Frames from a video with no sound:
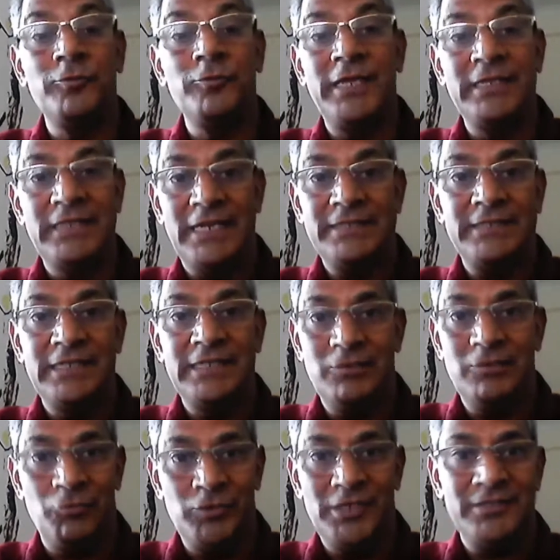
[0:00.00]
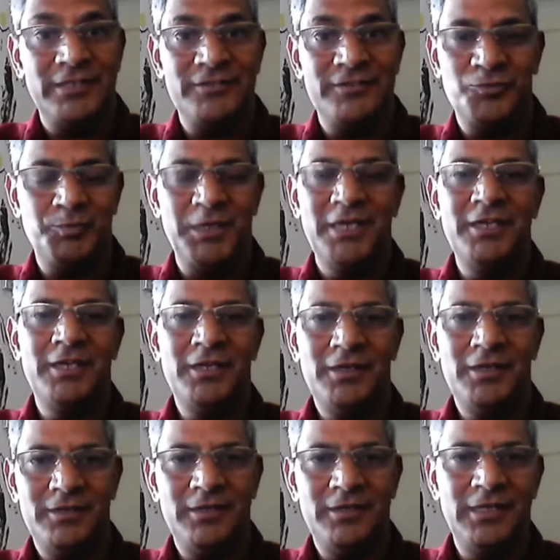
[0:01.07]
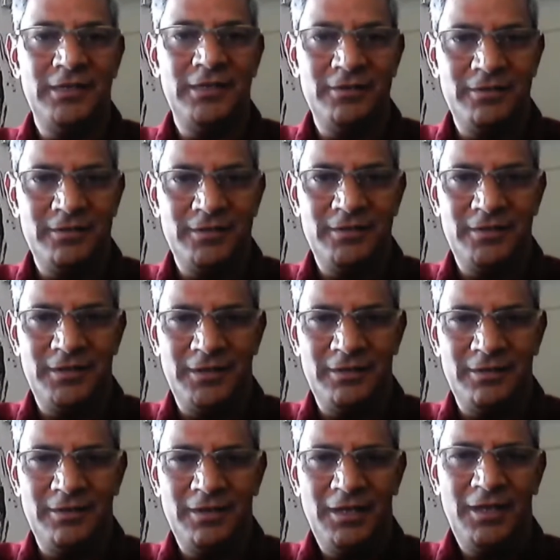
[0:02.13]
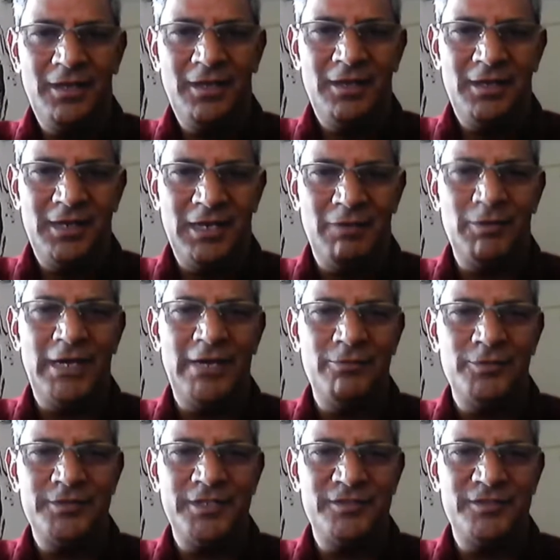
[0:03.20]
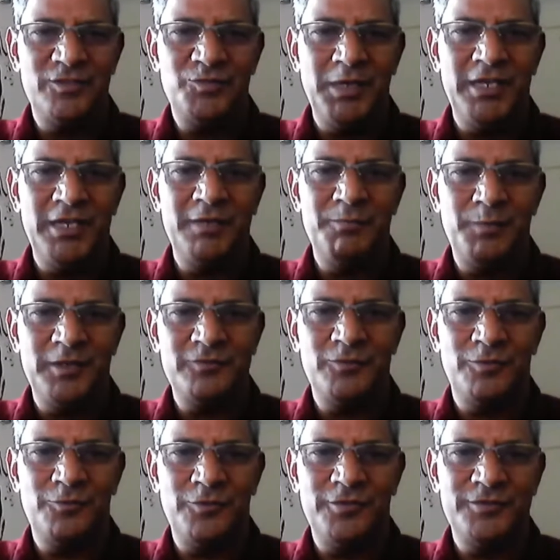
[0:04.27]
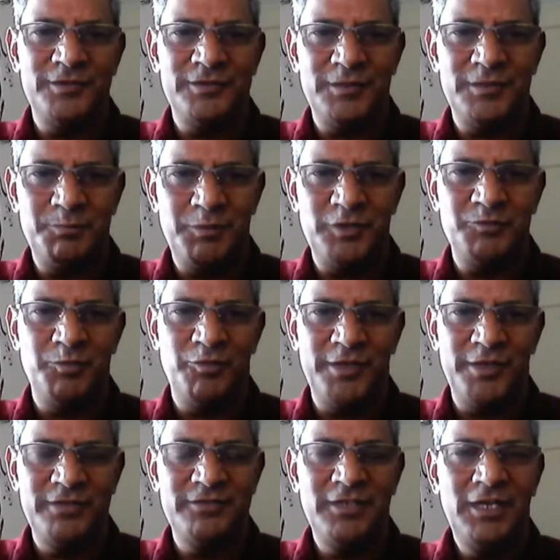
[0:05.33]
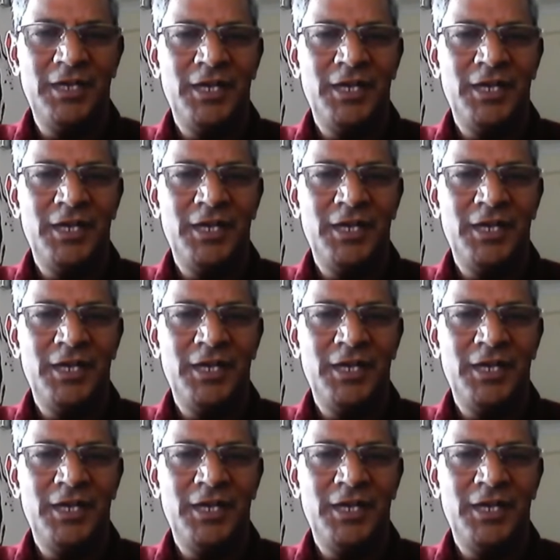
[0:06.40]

in the Oriya that they speak, in our language that they speak in press conferences and press briefings,